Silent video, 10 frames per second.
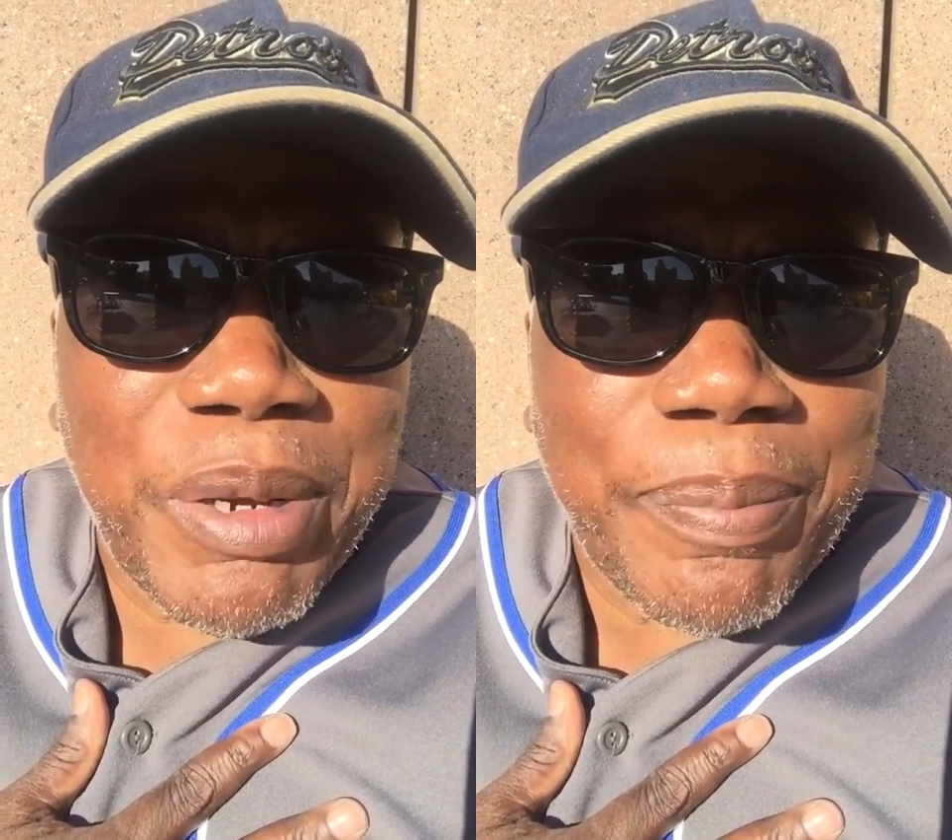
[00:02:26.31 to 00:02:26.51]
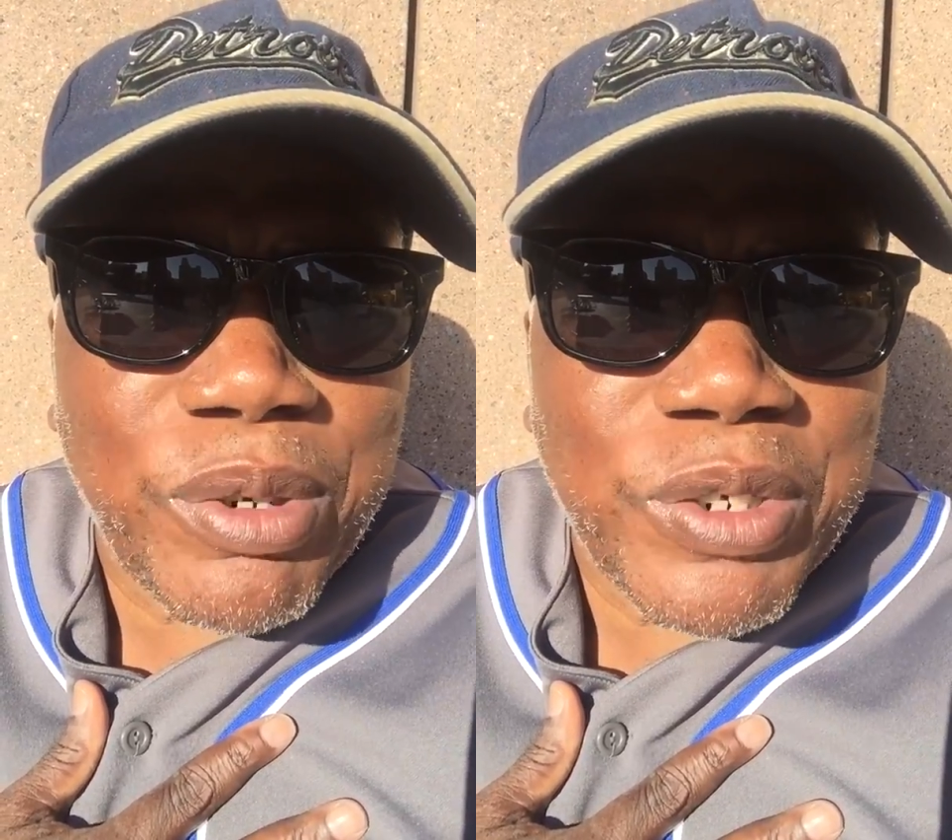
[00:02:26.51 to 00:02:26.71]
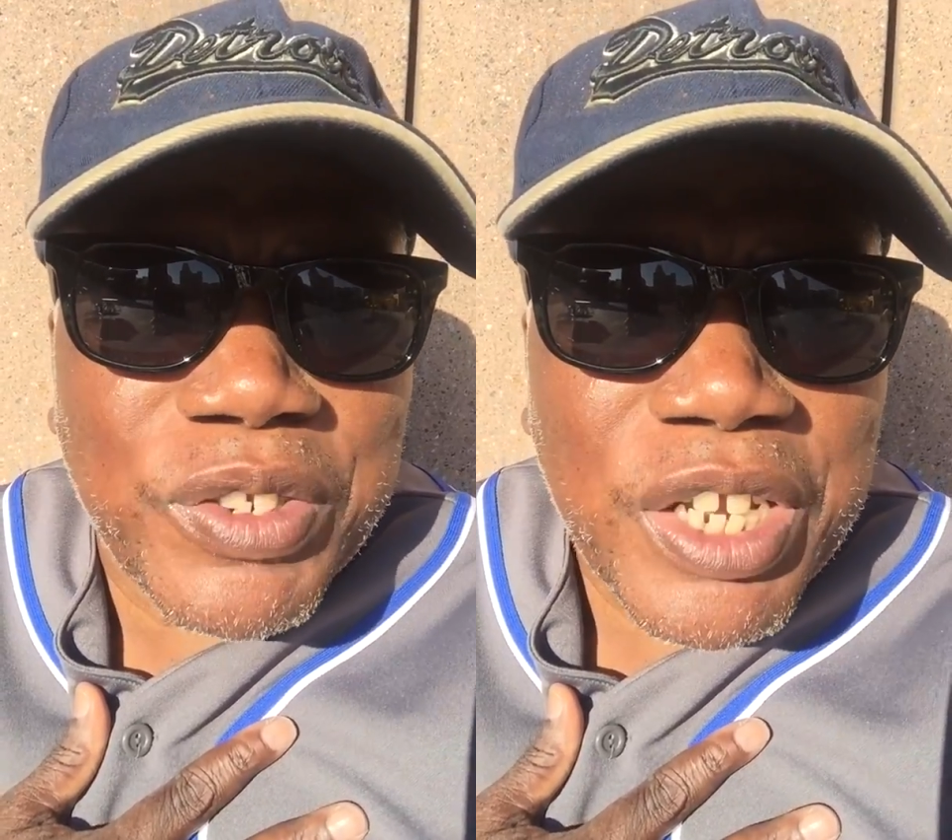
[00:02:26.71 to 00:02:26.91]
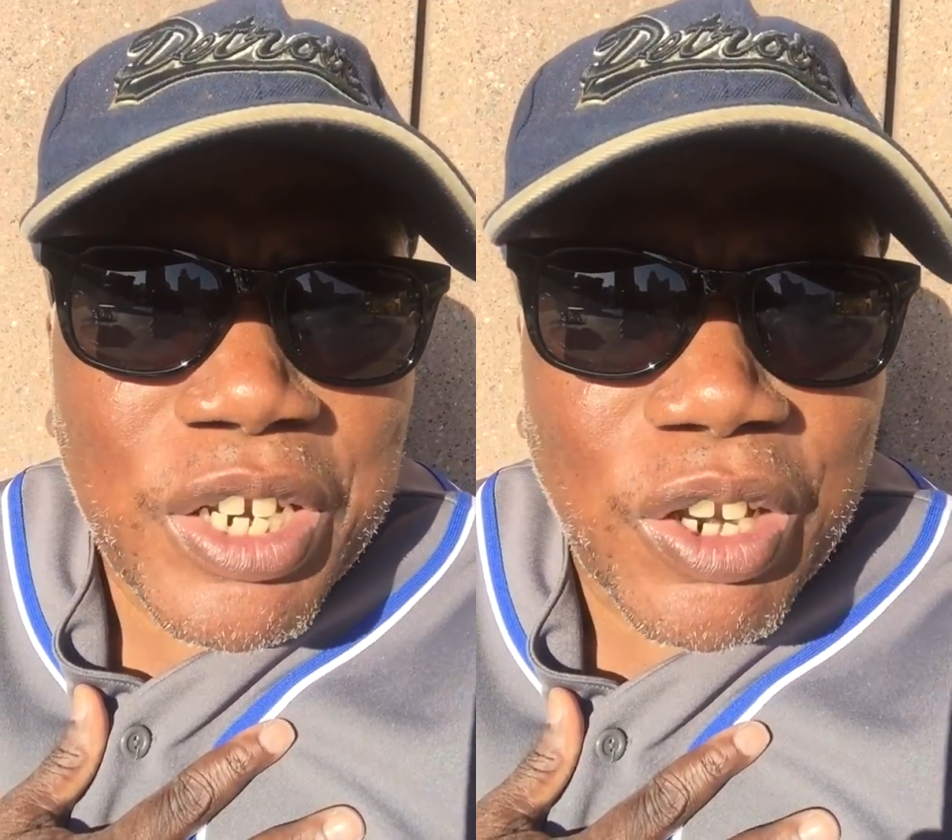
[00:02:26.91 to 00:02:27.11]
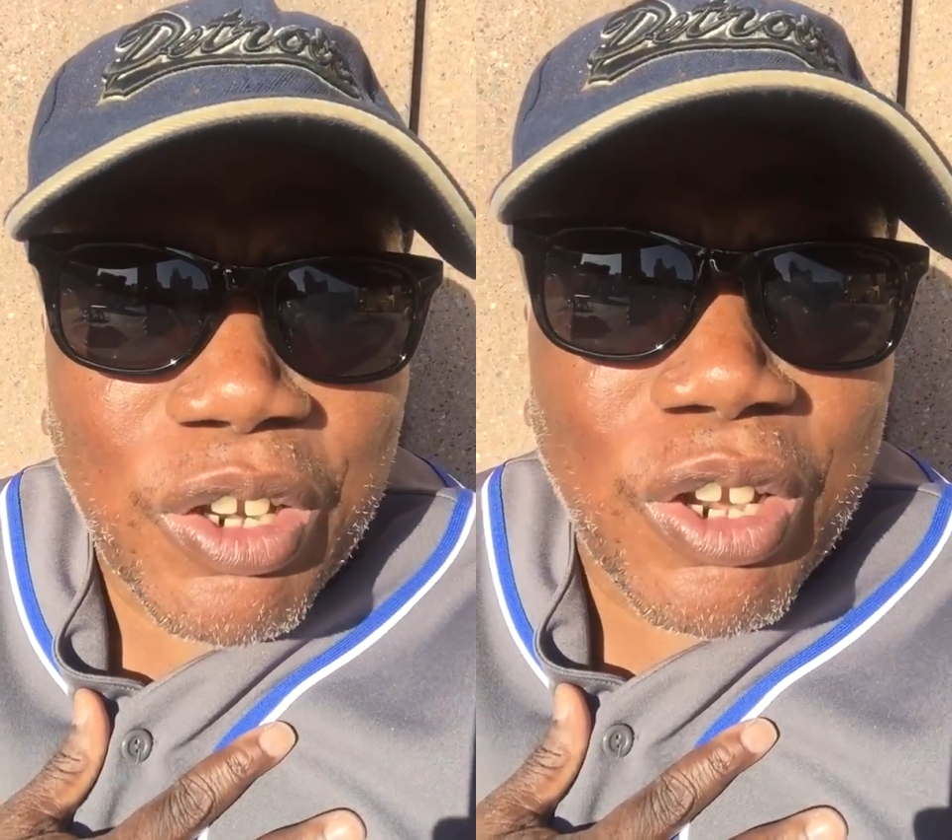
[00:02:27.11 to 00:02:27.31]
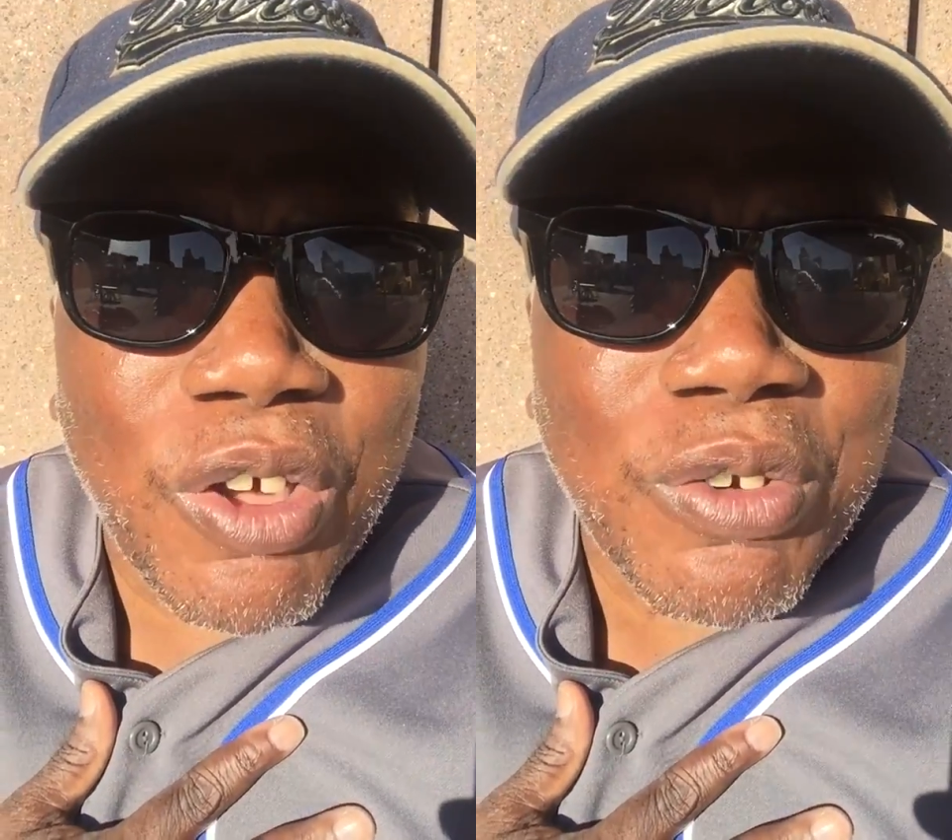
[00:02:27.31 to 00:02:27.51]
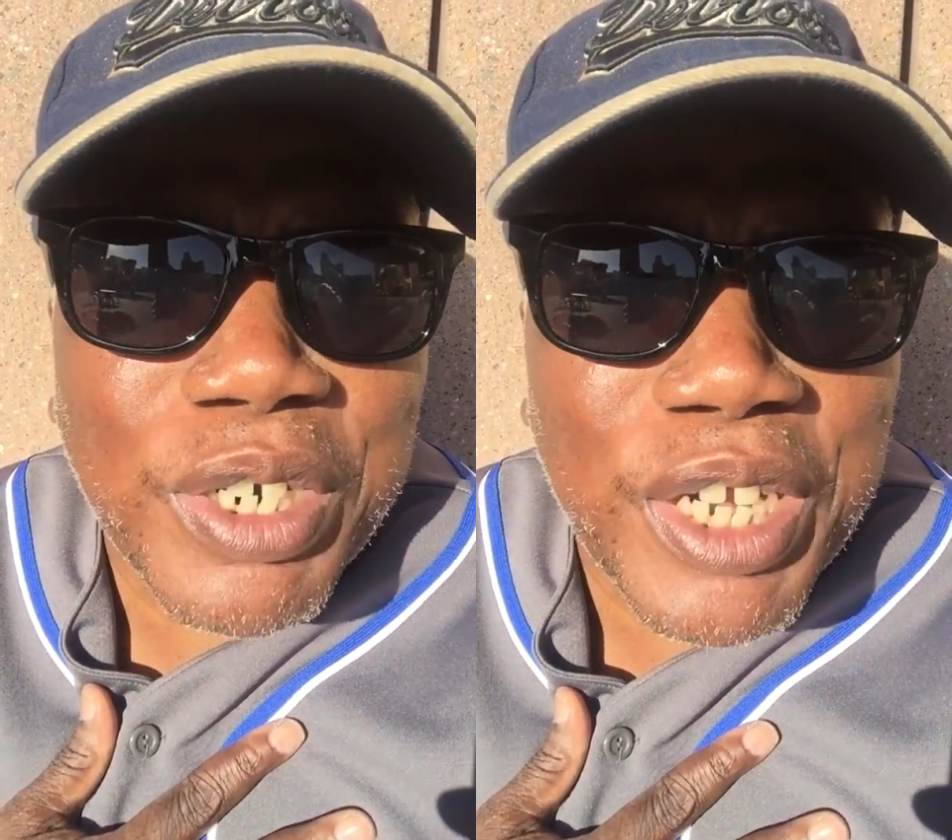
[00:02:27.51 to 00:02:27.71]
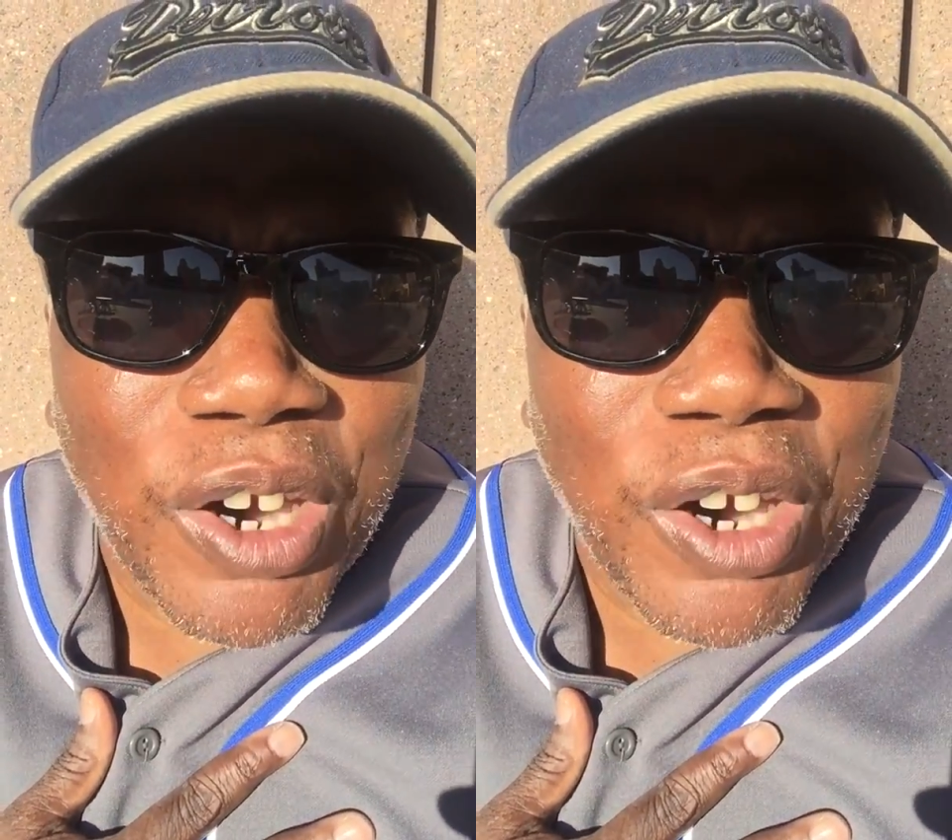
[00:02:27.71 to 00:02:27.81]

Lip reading: Pepper's Lonely